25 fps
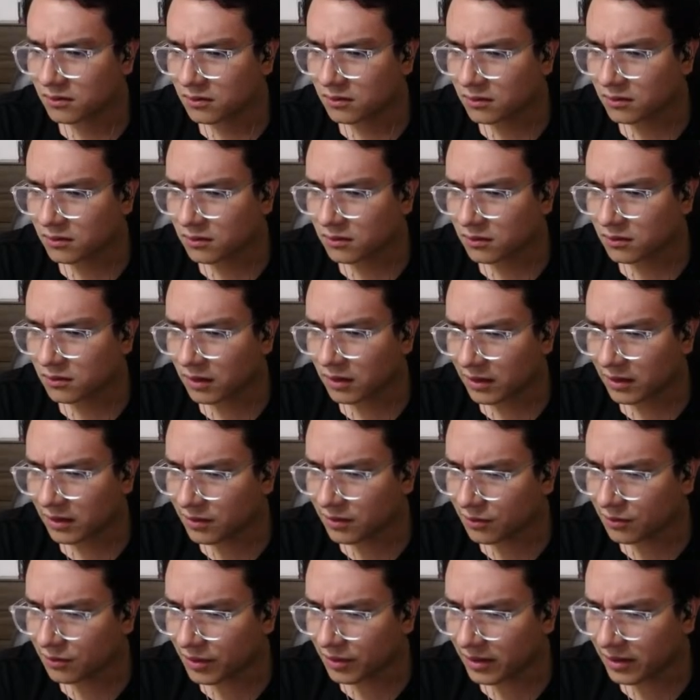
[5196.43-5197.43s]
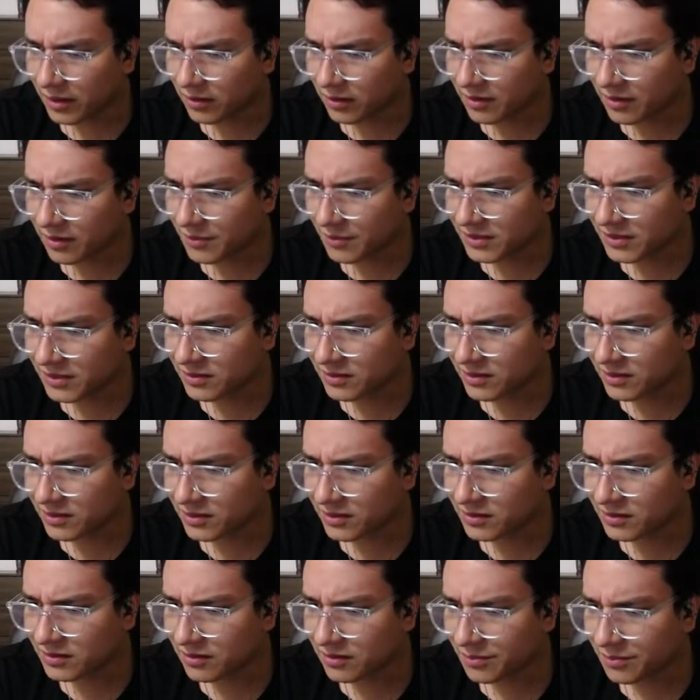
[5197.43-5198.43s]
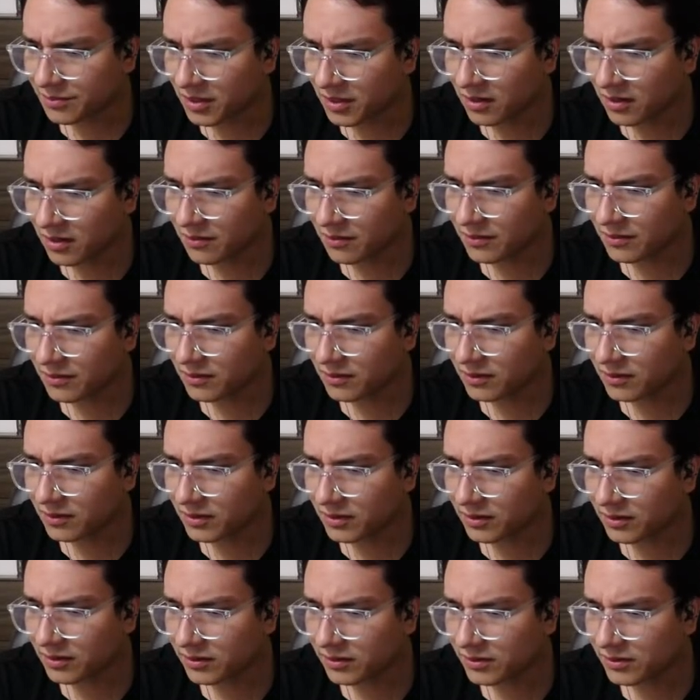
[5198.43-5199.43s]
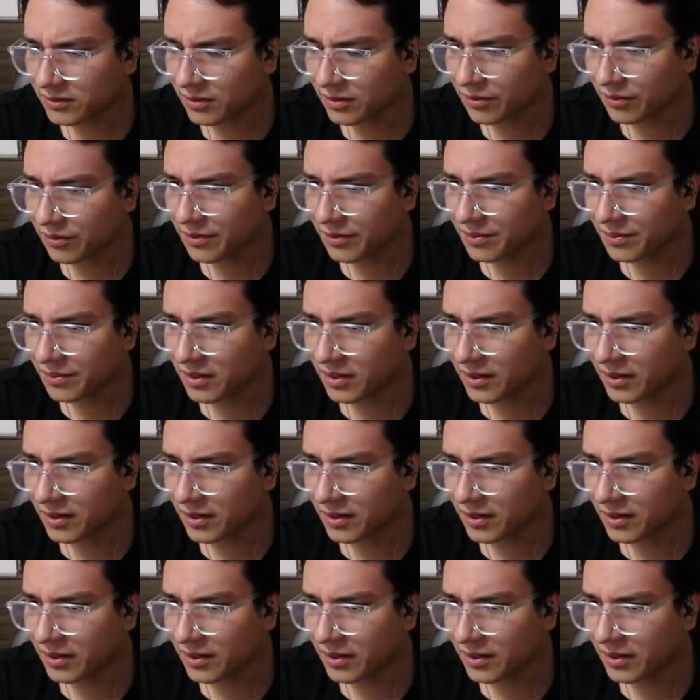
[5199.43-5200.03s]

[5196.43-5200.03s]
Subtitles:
I don't know why. Look at my suggestion above. Literally slow API.